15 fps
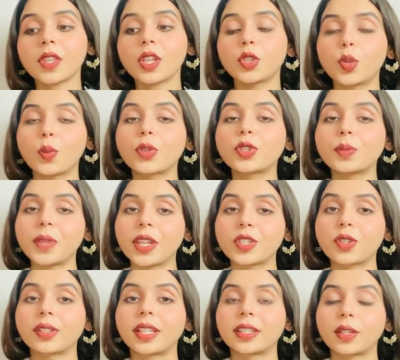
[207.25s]
you want to make
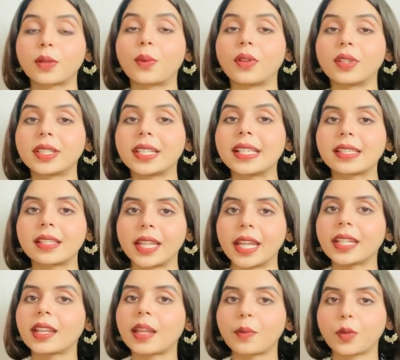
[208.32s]
sure that the quality is
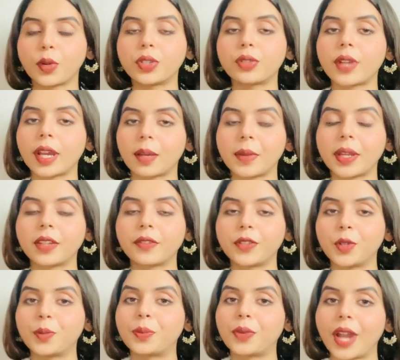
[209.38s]
great, and I'm going to recommend a
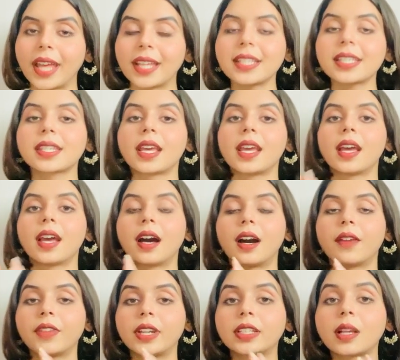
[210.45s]
few brands.
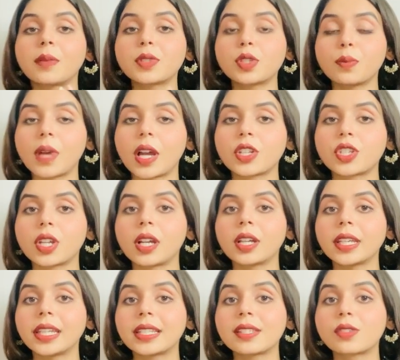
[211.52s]
When it comes to matcha,
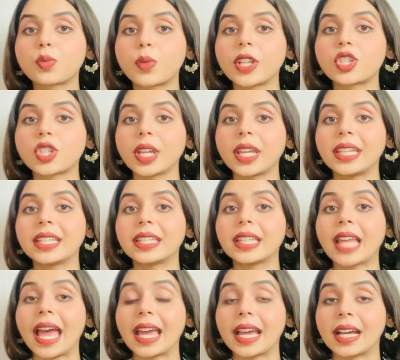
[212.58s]
it is rich in
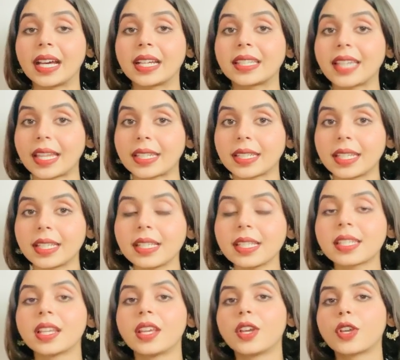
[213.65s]

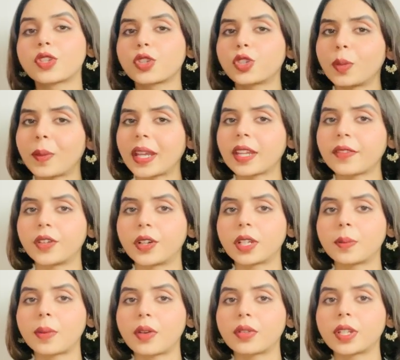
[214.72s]
catechins. So you might have heard
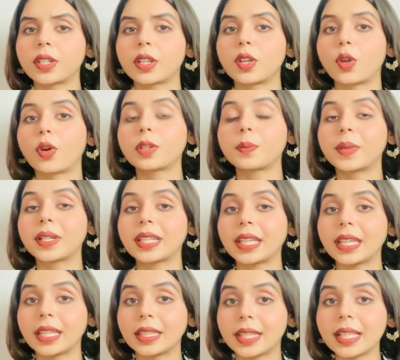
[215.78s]
about it a lot, but
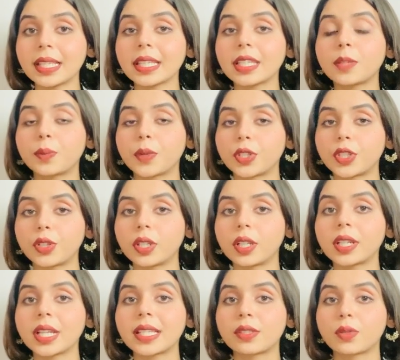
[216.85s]
this in
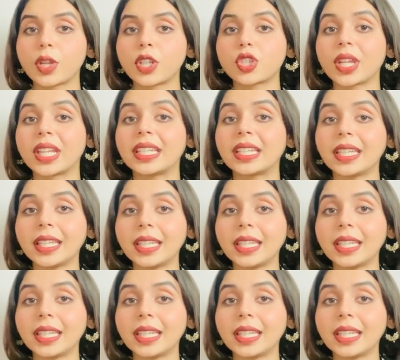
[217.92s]
particular is rich in